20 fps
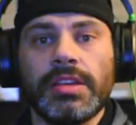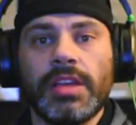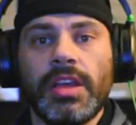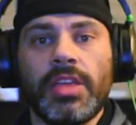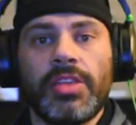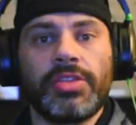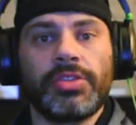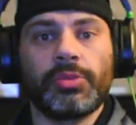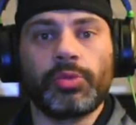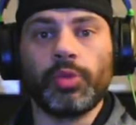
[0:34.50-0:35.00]

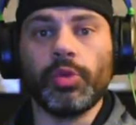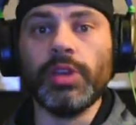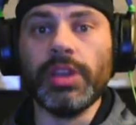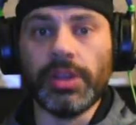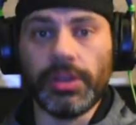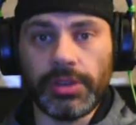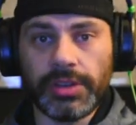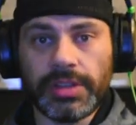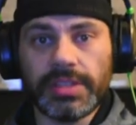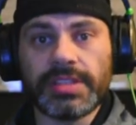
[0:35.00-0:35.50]

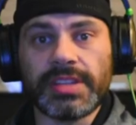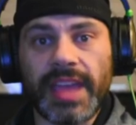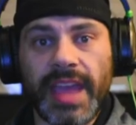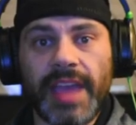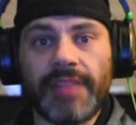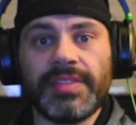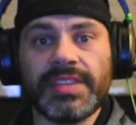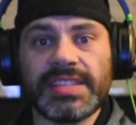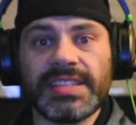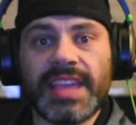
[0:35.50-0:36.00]
thrilled to
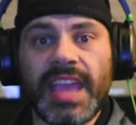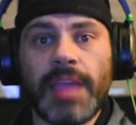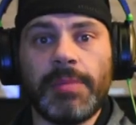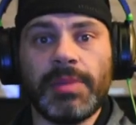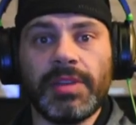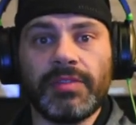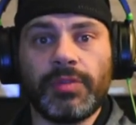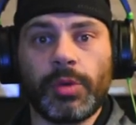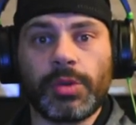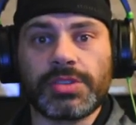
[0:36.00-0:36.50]
have this game
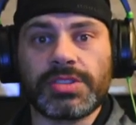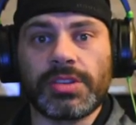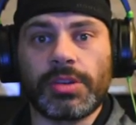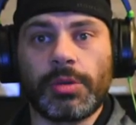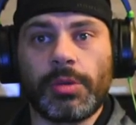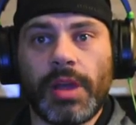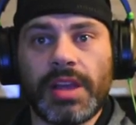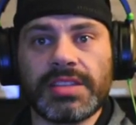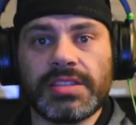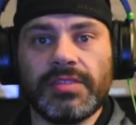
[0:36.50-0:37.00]
in Forza
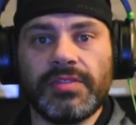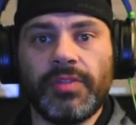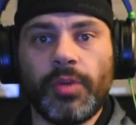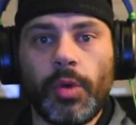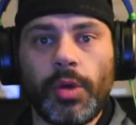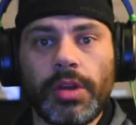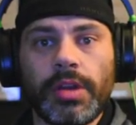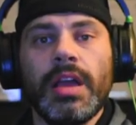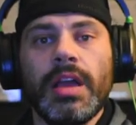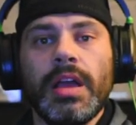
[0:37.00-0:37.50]
Horizon
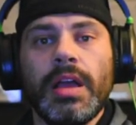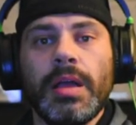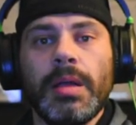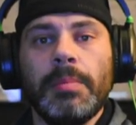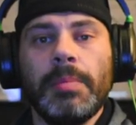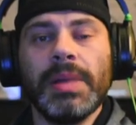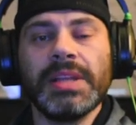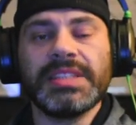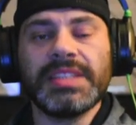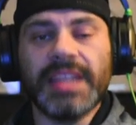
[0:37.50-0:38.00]
4.
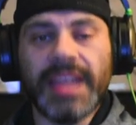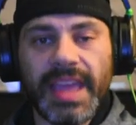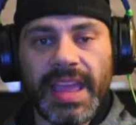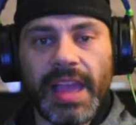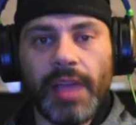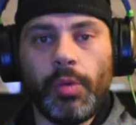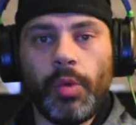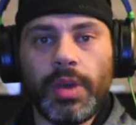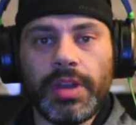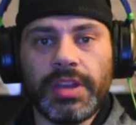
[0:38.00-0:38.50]
But today I wanted